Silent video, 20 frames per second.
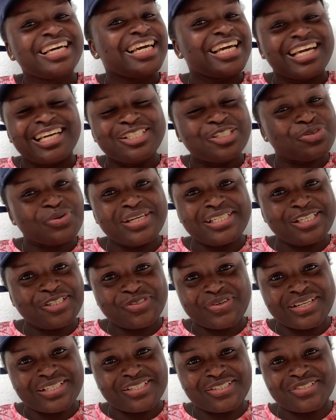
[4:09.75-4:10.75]
in
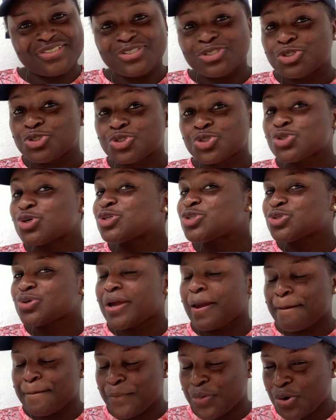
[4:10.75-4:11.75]
2022. So
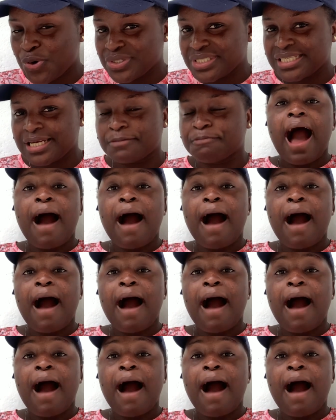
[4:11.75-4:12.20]
important.